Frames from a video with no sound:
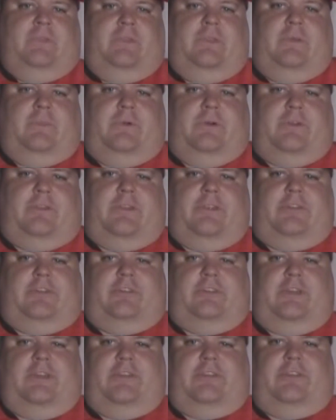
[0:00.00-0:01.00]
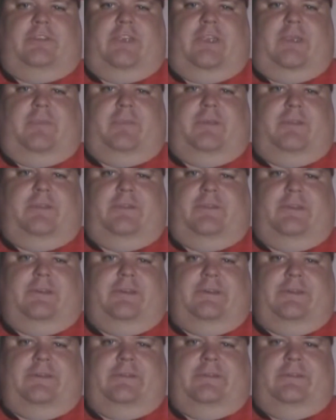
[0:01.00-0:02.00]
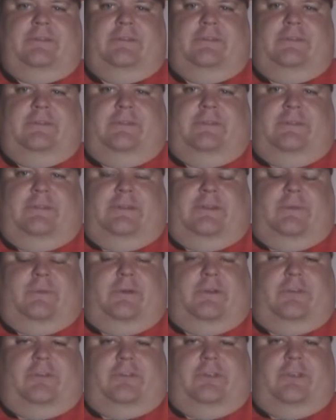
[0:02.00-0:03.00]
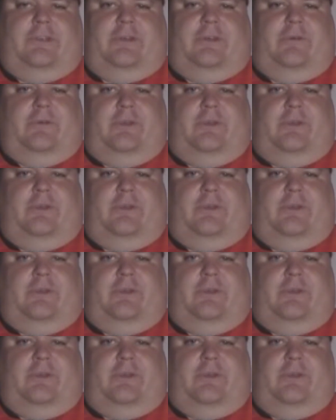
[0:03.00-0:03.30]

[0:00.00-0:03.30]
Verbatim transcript: the more things stay the same. And uh, I want to see our